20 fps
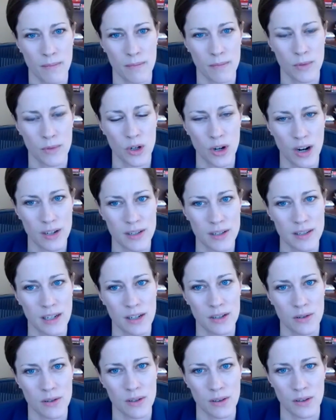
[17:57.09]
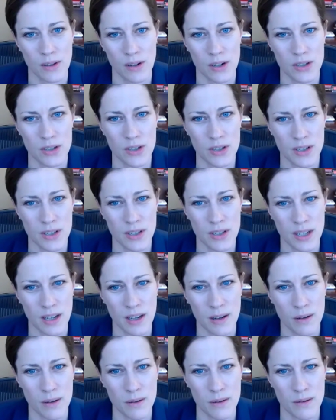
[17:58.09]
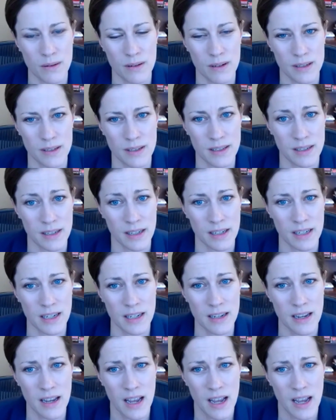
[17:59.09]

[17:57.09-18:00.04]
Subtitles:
cross-sector and large-scale study,